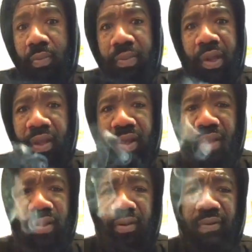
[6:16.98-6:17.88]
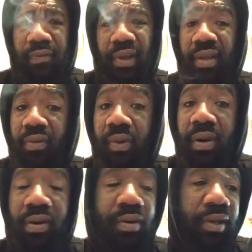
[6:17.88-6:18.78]
blood. Fucking
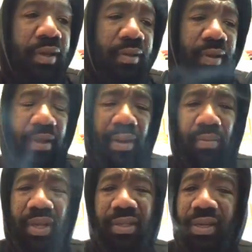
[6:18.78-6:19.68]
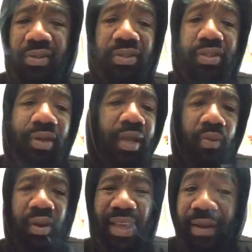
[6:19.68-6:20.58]
weirdo now. Blood turned into a straight
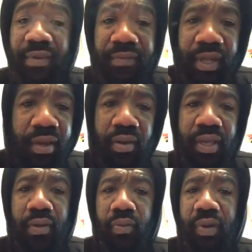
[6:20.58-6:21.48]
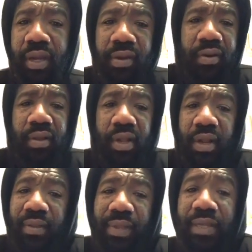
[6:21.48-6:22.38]
weird. Every video getting weirder.
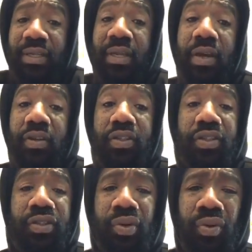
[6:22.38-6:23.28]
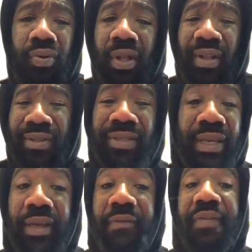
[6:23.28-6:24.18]
Now this nigga on a suit. This
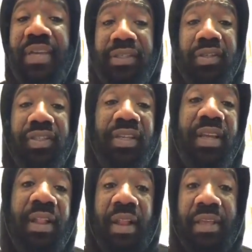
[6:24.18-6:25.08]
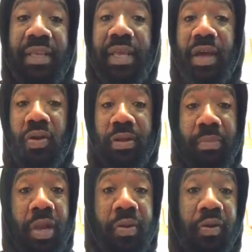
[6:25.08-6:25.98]
nigga confessing this shit. Yeah, I only
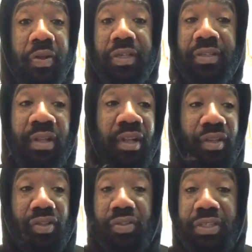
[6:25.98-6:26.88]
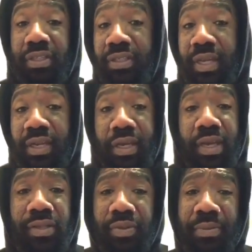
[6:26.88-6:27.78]
married her cause so she could stay in the
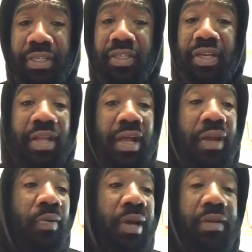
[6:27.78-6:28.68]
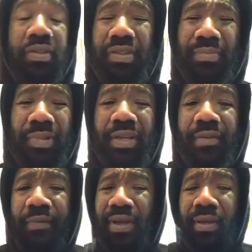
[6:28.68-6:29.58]
country because I didn't want to have to try. Blood,
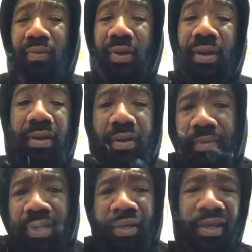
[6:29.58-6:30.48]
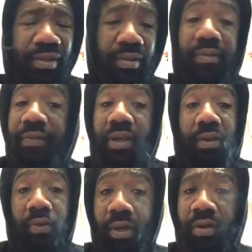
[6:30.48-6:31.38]
fucking weirdo, blood. Like, you
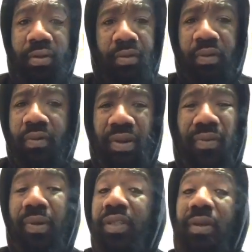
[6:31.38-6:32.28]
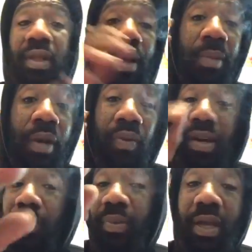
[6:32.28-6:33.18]
fucking weirdo. Real weird.
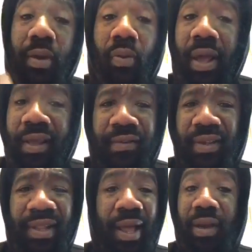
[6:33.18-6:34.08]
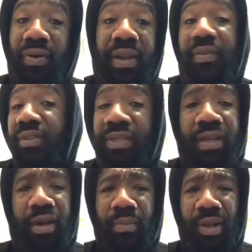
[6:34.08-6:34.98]
Where's blood wife? I don't ever
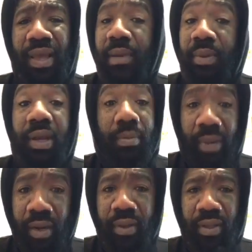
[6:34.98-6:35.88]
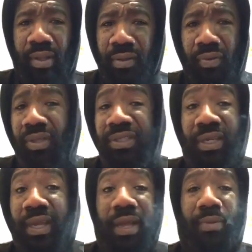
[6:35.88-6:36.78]
see her, blood. Ain't blood married. Where's
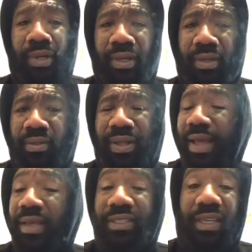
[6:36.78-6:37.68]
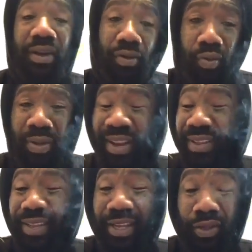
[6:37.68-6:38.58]
she at, blood? I ain't seen her through
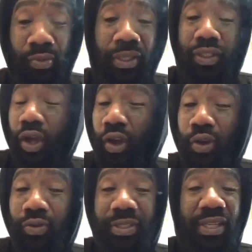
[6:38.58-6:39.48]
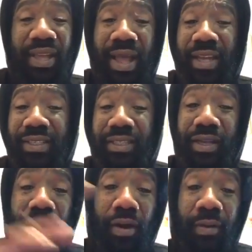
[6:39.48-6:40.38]
this whole shit. I ain't
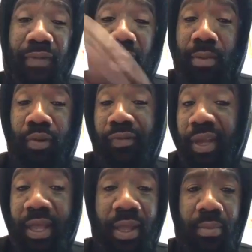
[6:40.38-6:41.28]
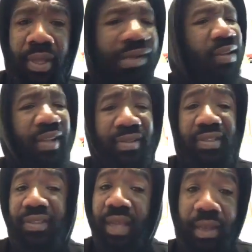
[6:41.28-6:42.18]
seen her available for comment,
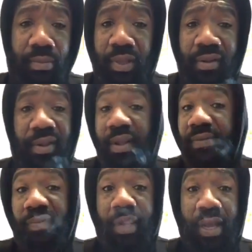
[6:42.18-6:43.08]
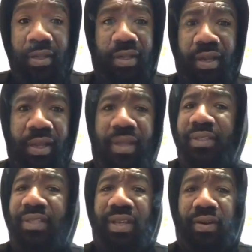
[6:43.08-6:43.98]
statement, nothing. Nigga, I
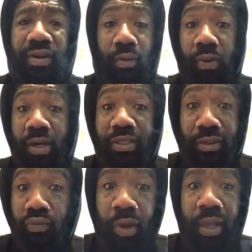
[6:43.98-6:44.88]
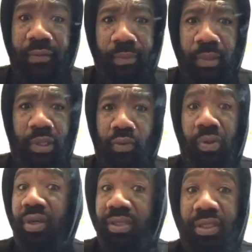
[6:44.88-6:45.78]
ain't seen her. No, where's his wife, blood?
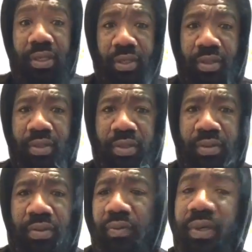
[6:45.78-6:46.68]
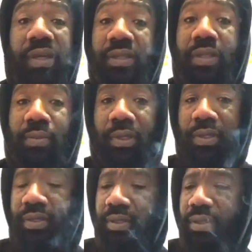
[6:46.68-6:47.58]
Where is she? Where is she,
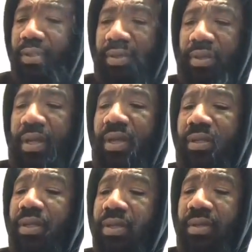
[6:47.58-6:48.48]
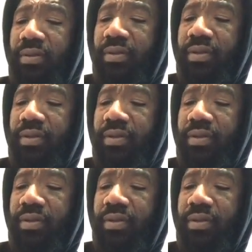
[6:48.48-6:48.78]
blood? Oh, damn.